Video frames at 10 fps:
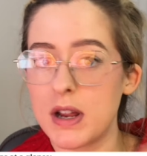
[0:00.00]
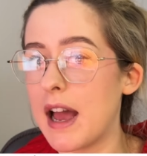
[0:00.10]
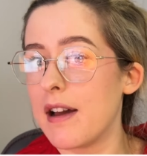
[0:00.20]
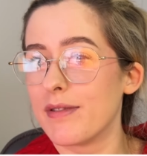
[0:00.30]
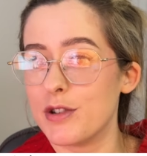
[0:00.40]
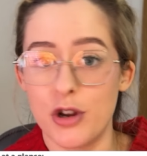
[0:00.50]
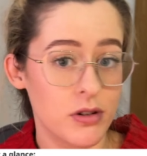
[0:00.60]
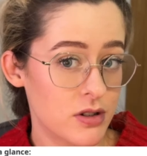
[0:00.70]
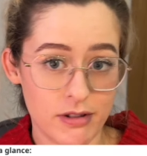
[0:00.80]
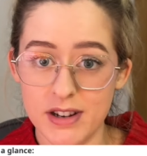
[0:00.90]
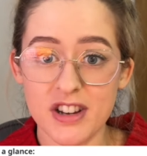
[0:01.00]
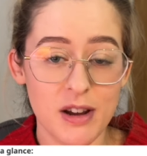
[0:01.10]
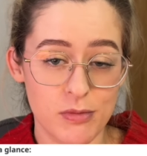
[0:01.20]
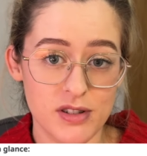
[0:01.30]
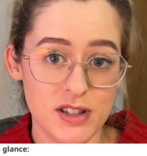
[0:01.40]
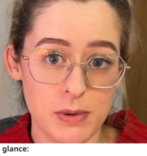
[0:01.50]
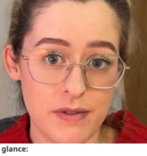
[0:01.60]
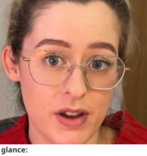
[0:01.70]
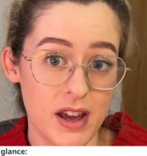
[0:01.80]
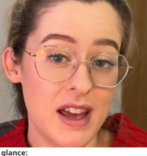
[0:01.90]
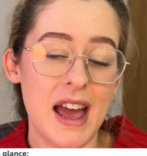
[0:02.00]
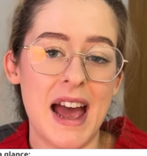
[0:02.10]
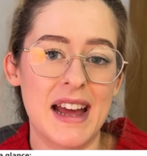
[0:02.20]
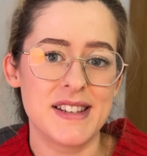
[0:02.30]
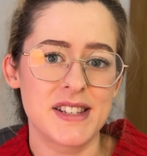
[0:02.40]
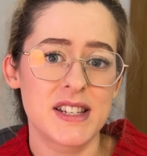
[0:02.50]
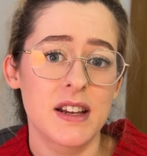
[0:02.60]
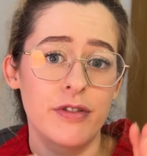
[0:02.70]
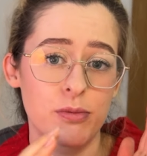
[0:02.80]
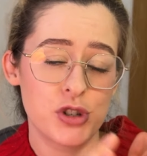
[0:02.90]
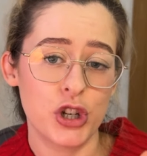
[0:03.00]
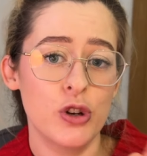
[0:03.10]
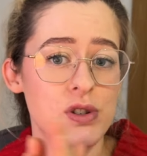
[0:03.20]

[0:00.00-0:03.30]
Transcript: have no screen time whatsoever and from 2